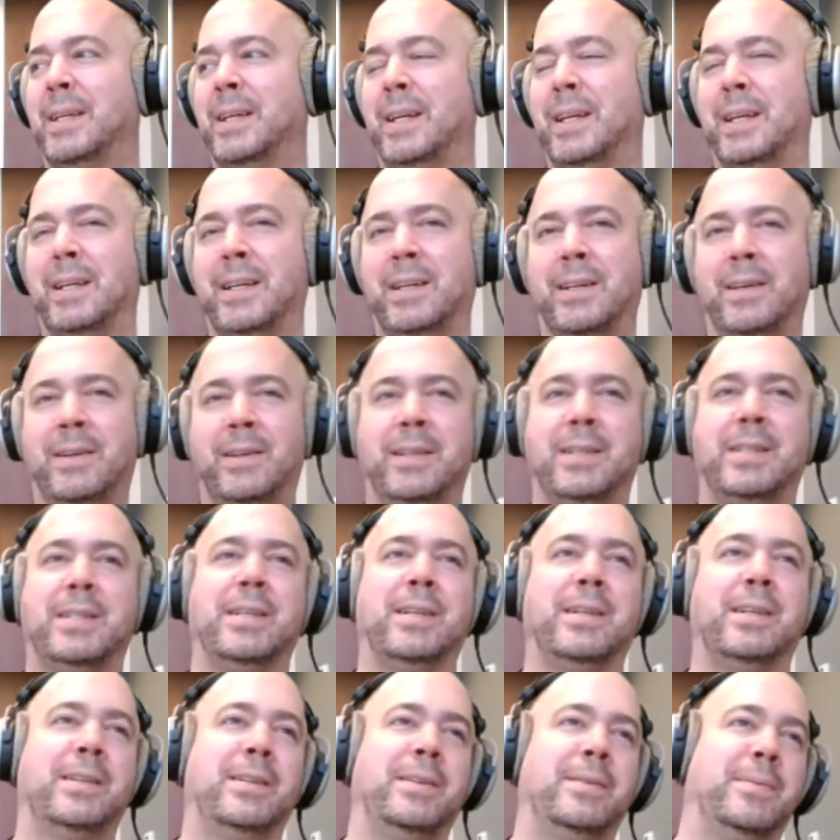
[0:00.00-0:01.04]
And all of a
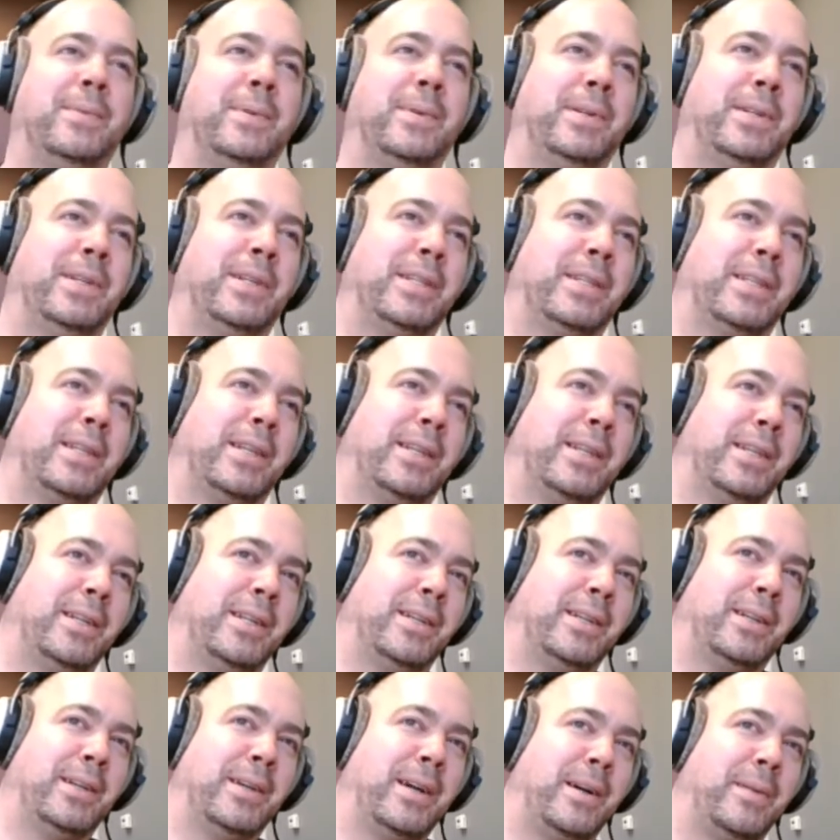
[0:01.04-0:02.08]
sudden, we're just
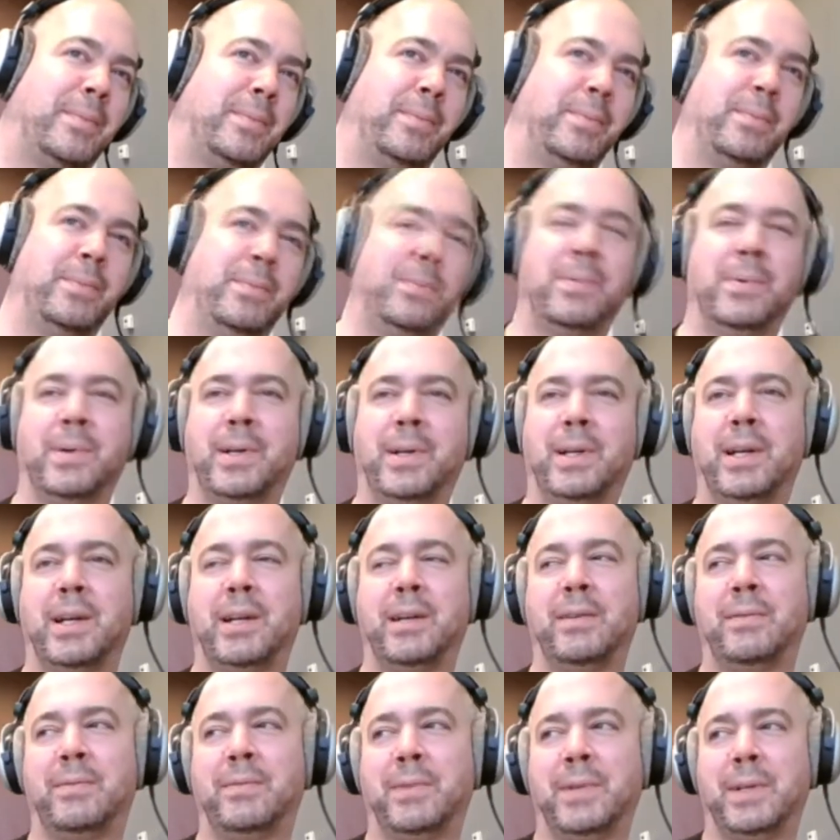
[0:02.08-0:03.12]
we're kind
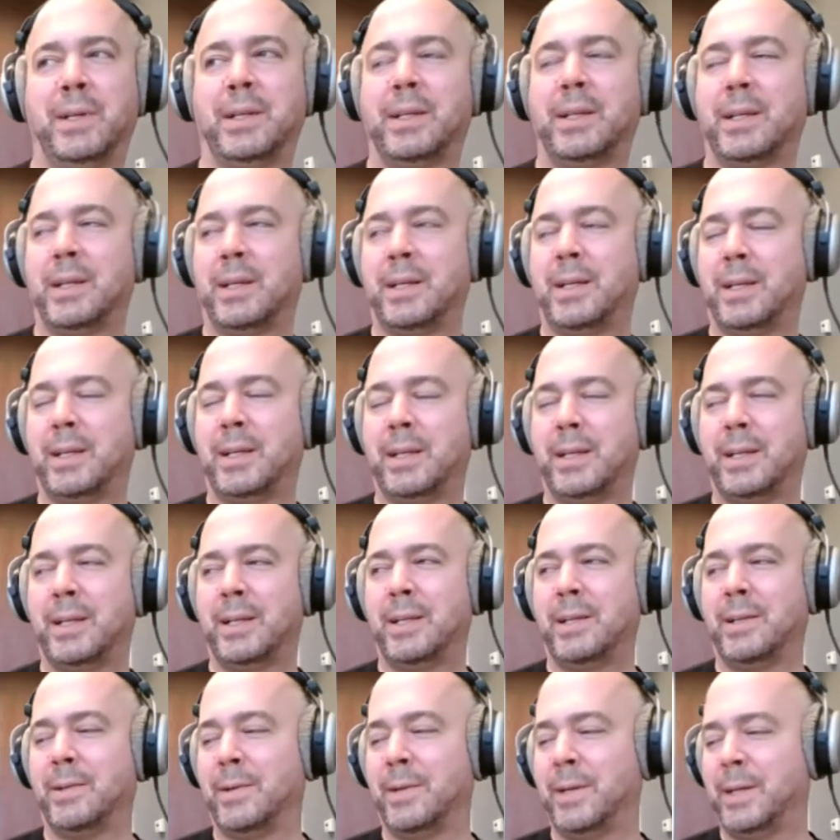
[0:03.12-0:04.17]
of like
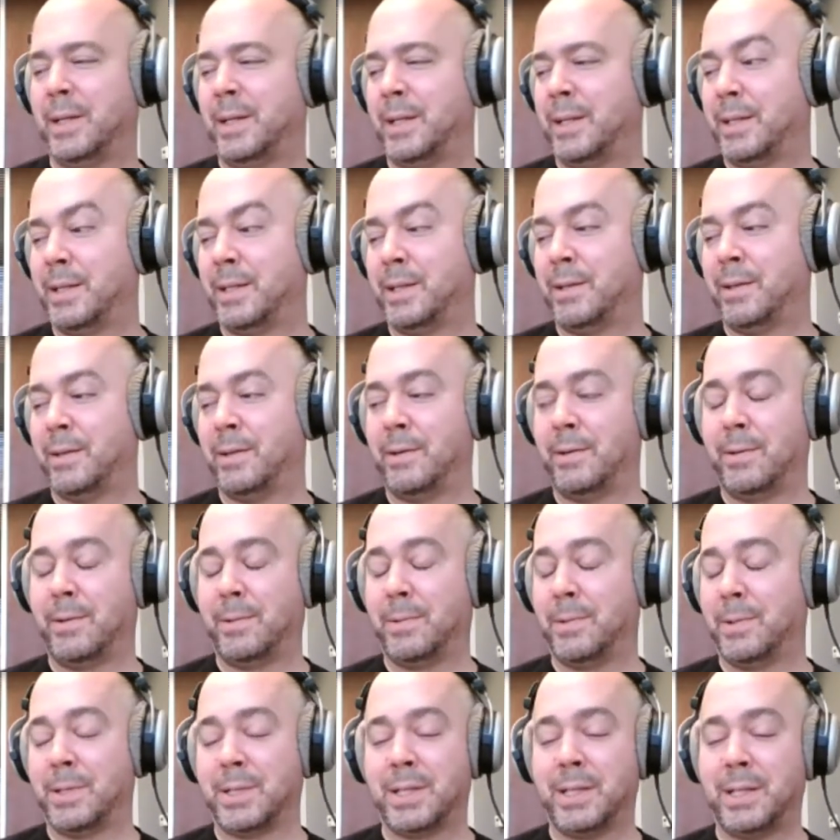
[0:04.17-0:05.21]
integrated into the
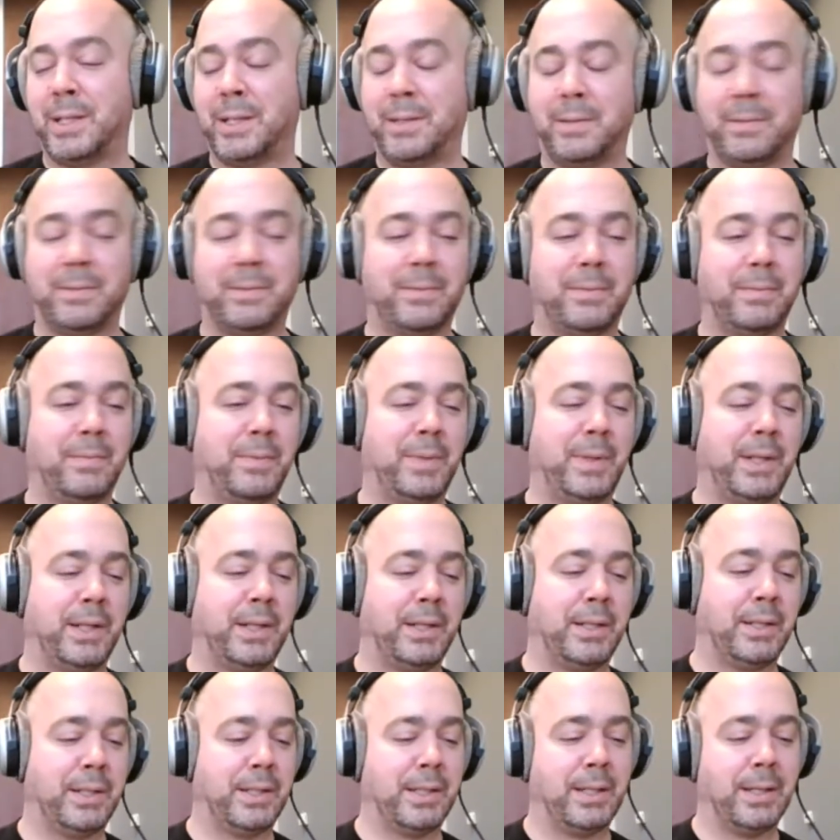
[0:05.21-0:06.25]
nerdcore scene
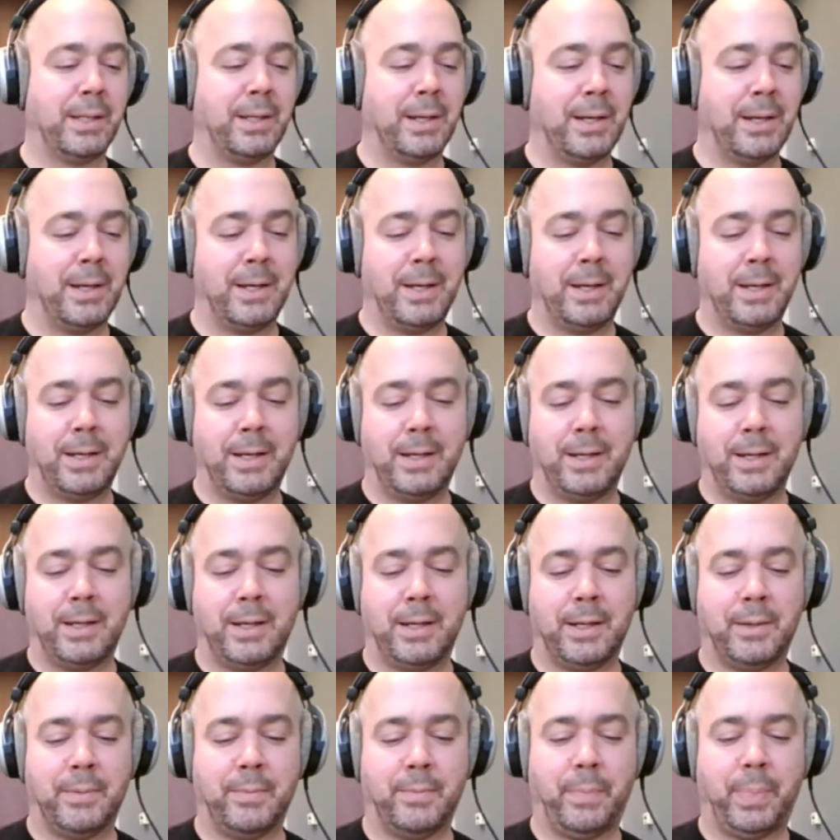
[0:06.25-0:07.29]
because
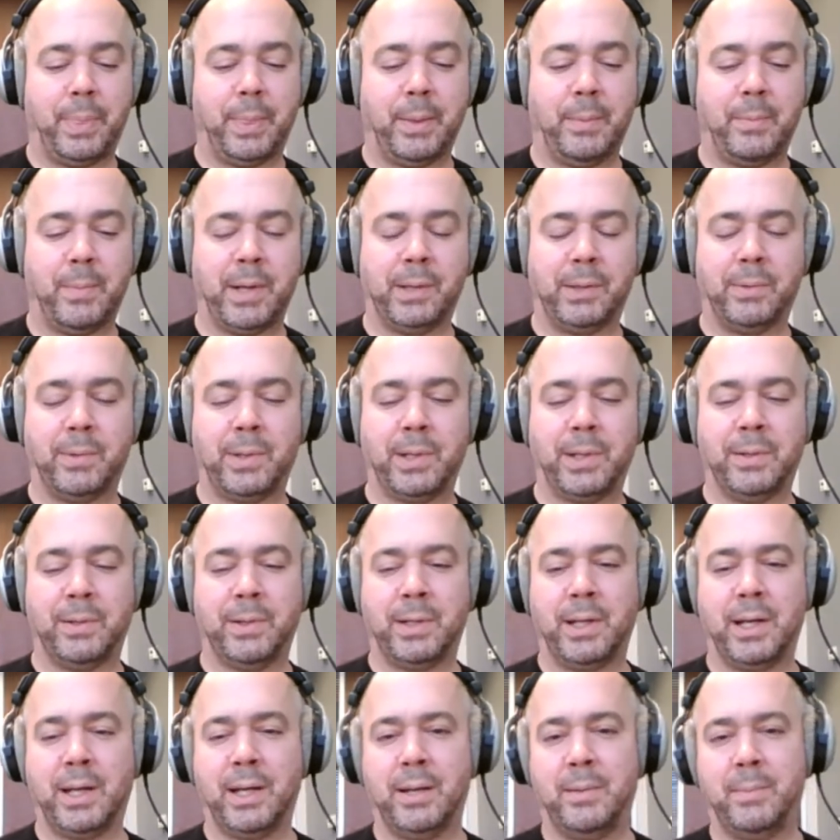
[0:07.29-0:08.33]
Michael Kill had
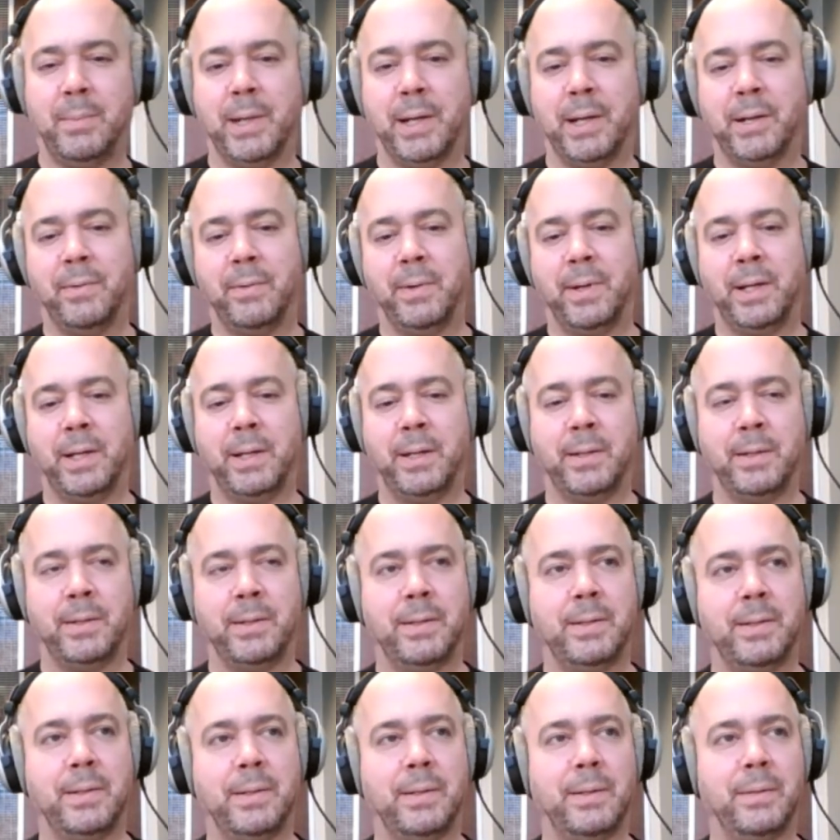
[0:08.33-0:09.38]
gotten Mega Ran,
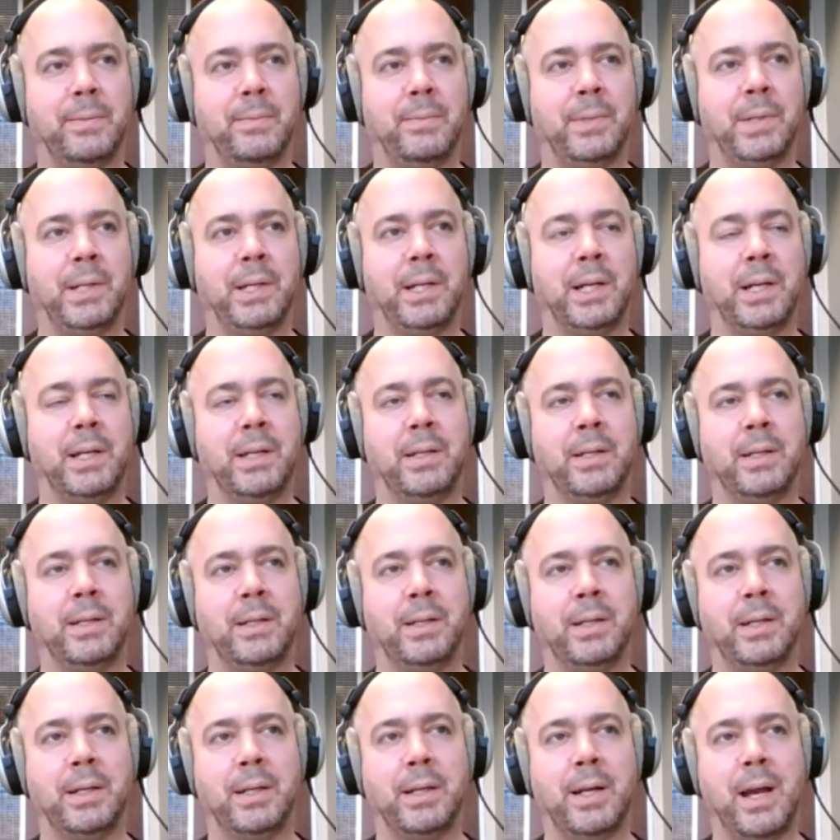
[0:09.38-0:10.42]
we got
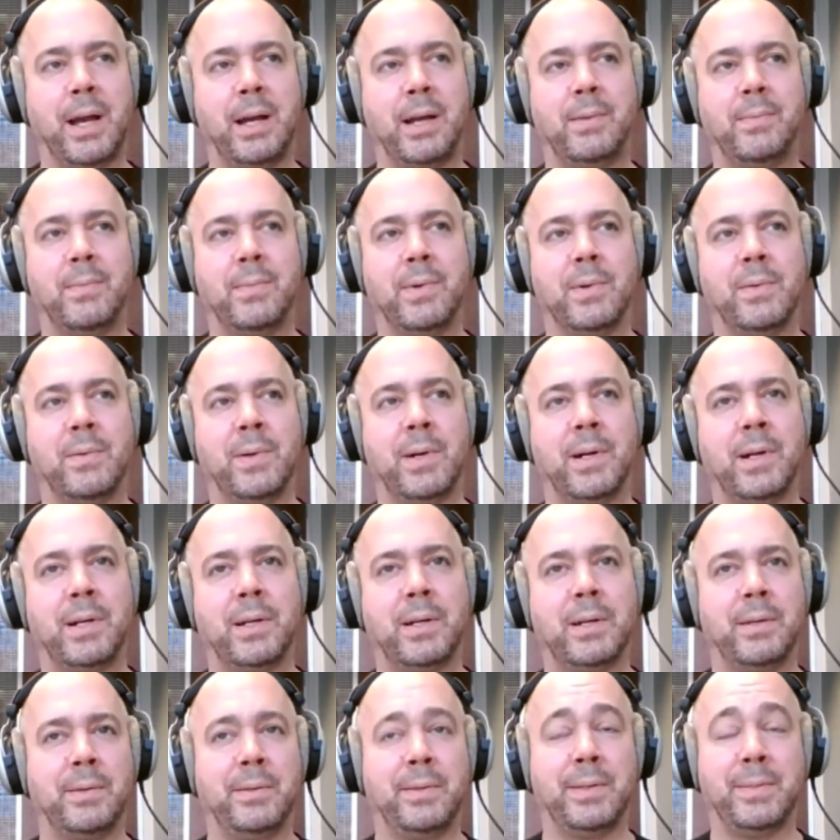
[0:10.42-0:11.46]
Adam Warrock.
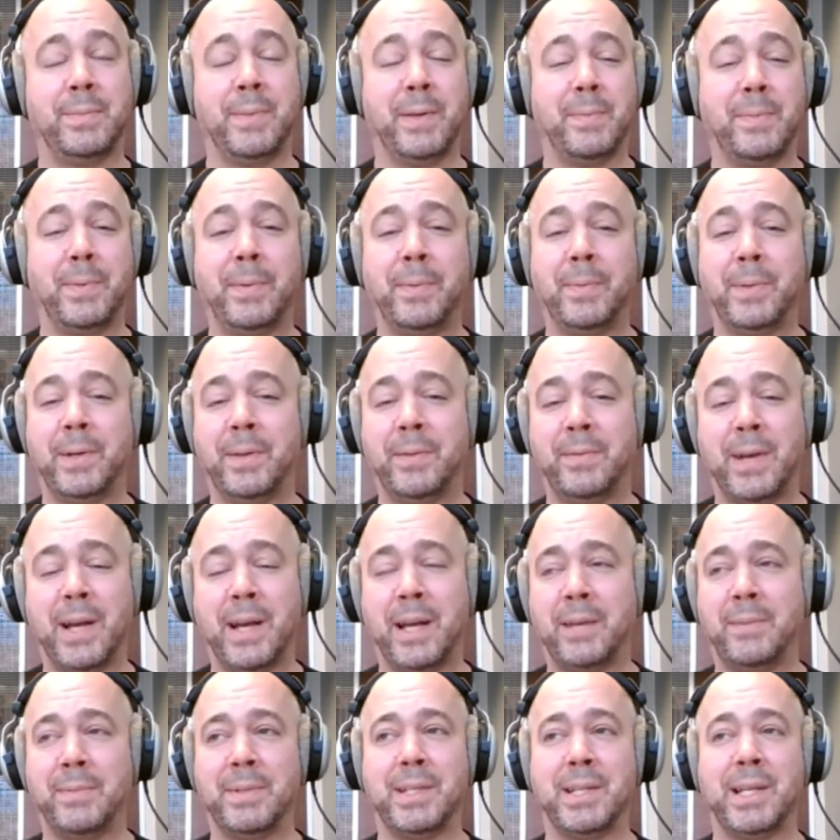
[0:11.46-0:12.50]
It was maybe one of
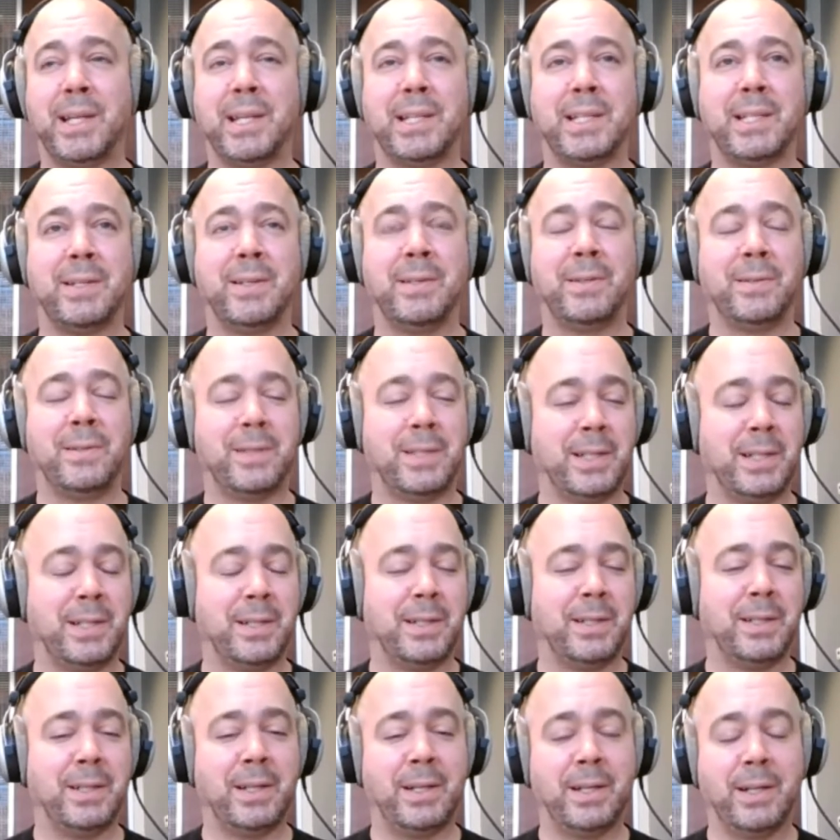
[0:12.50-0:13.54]
Adam's last songs that he
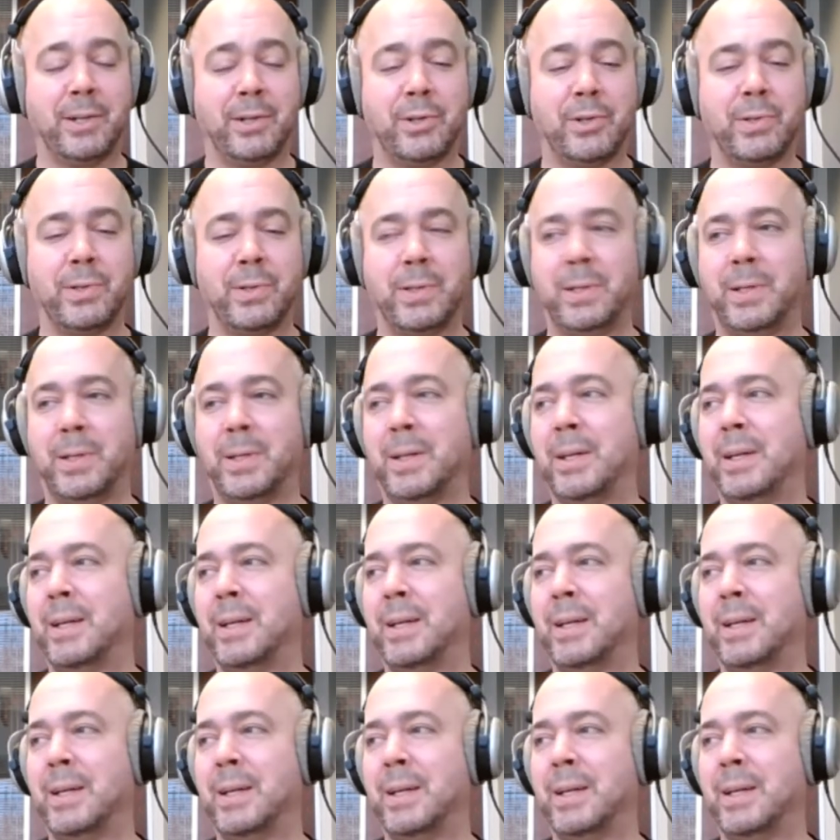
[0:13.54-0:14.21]
had done actually.